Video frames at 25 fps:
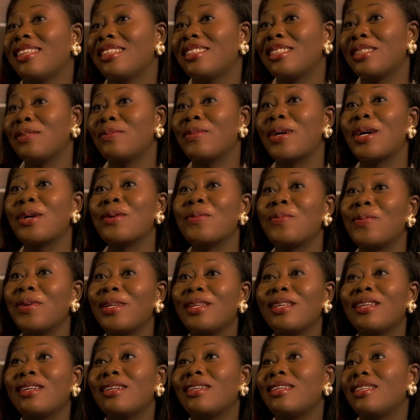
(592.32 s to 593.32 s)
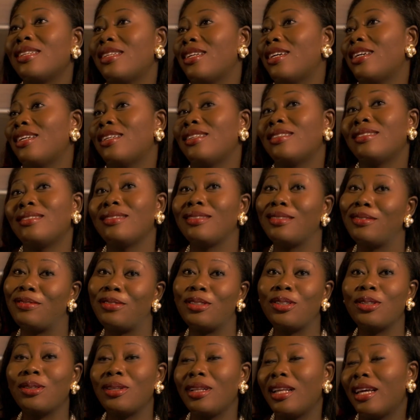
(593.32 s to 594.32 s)
this is my opinion, and if
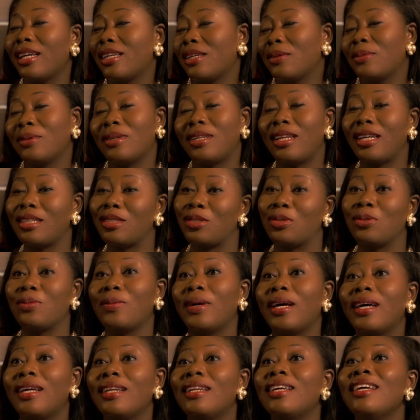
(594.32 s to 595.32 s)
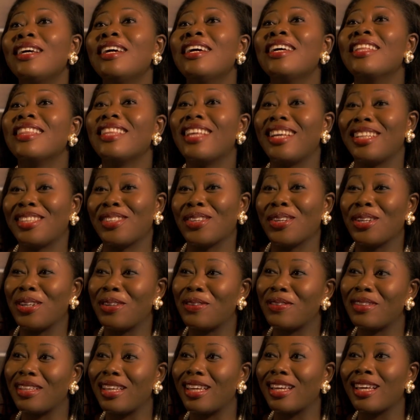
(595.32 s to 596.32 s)
you don't like it, well, that's too bad. That sort
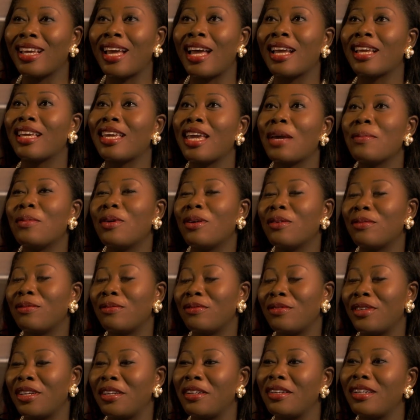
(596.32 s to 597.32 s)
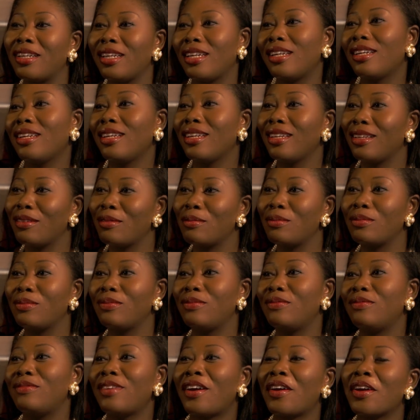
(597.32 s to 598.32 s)
of thing. I came off very,
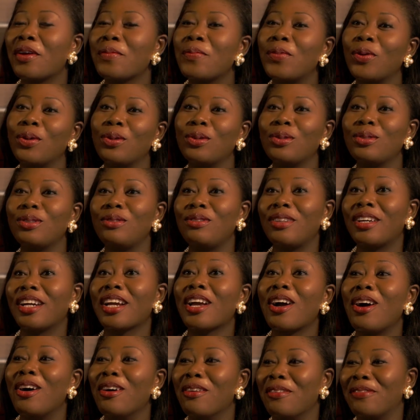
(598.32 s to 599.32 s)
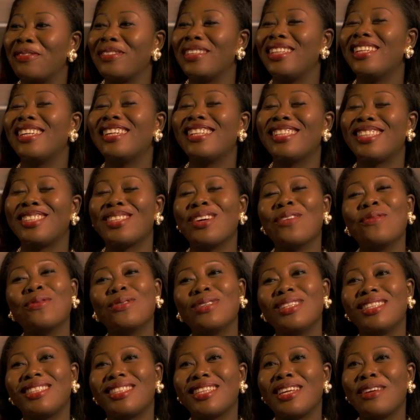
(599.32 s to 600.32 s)
very bold, very confident. Some
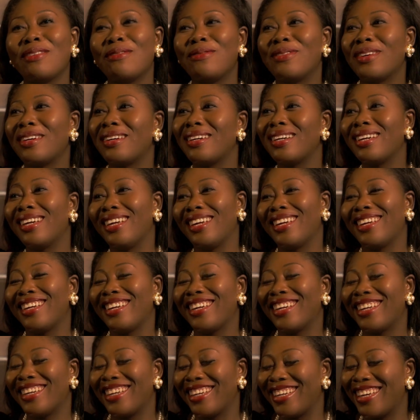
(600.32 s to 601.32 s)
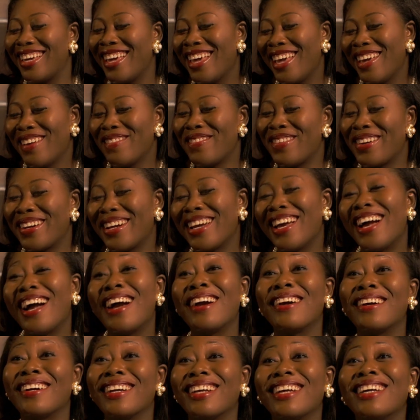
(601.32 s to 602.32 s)
would say very, very
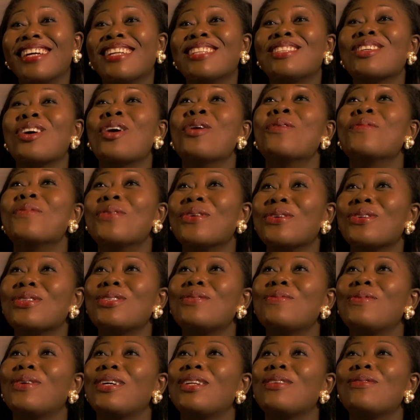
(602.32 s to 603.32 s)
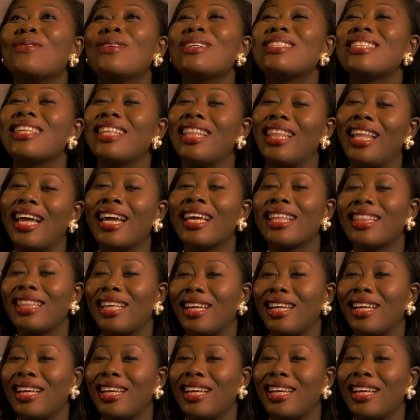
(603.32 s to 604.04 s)
arrogant almost, but it wasn't like